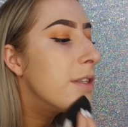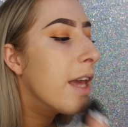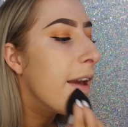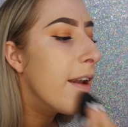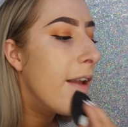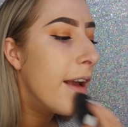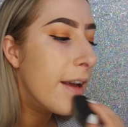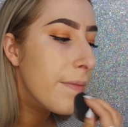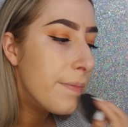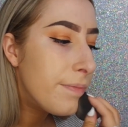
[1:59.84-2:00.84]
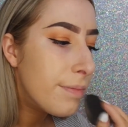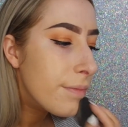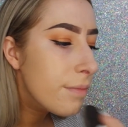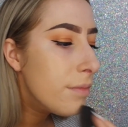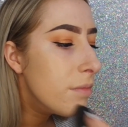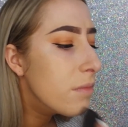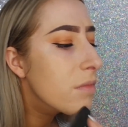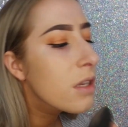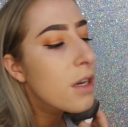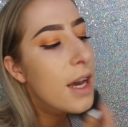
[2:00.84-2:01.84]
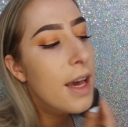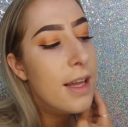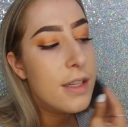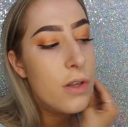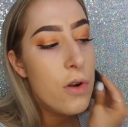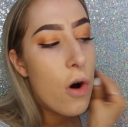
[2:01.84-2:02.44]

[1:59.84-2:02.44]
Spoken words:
on the skin. Like, it's